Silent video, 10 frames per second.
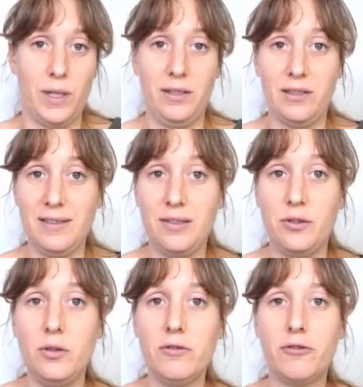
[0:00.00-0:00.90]
What does it
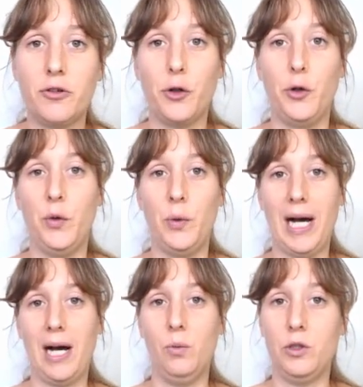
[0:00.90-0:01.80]
do for you?
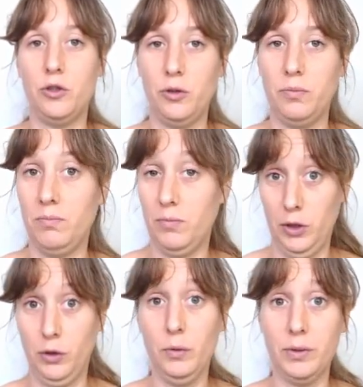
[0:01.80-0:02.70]
How would you
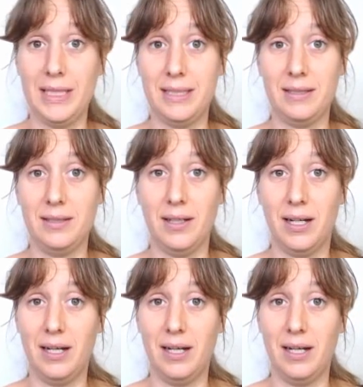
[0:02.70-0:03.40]
use it?